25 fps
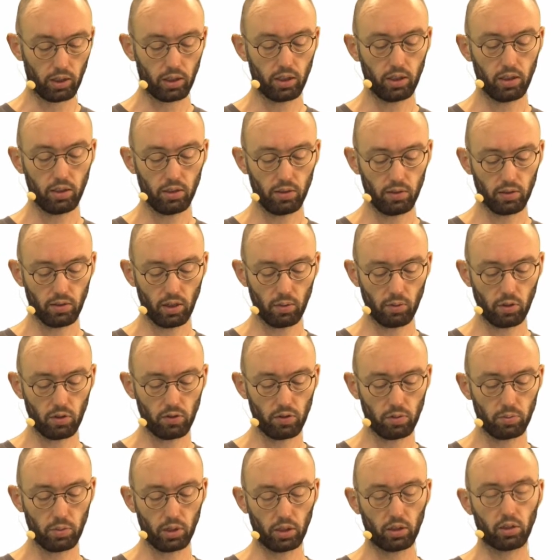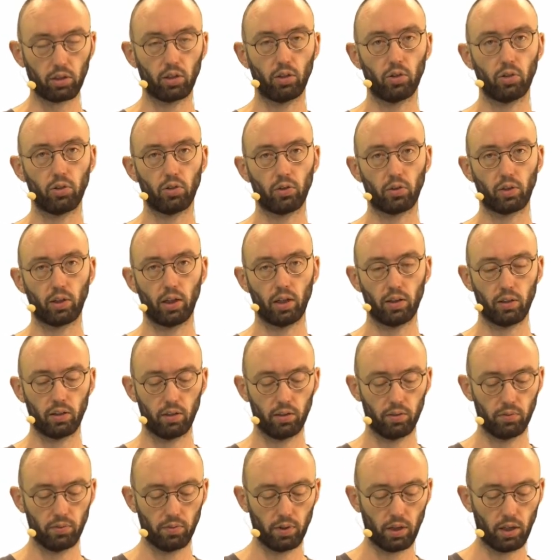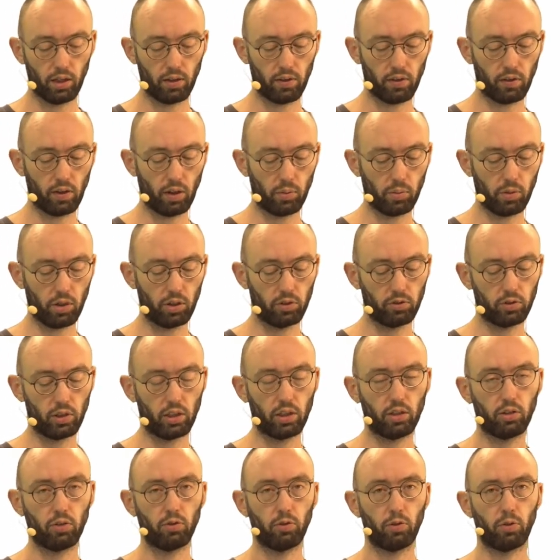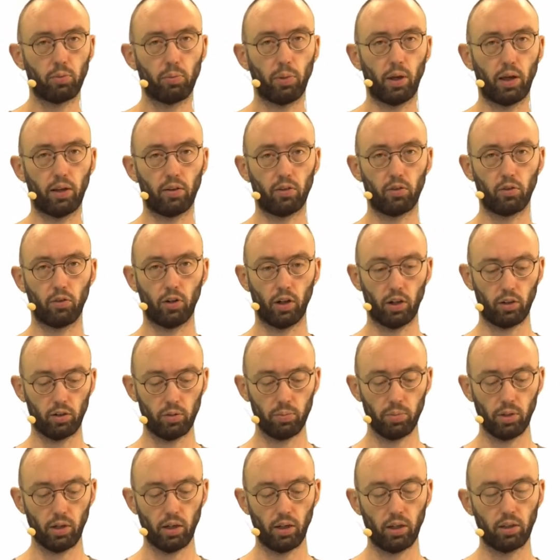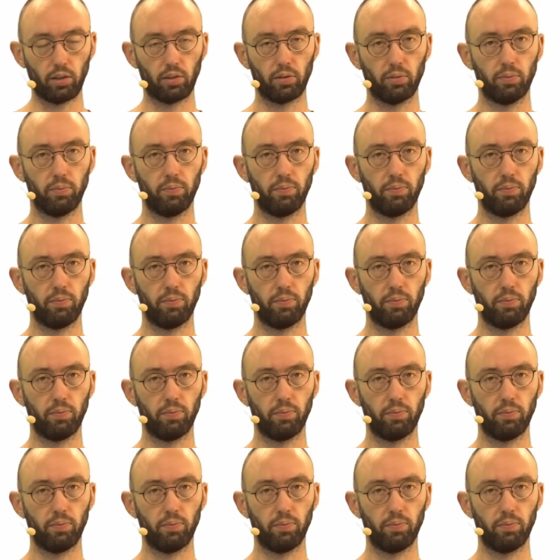here some of them are close together and some are really spaced far apart.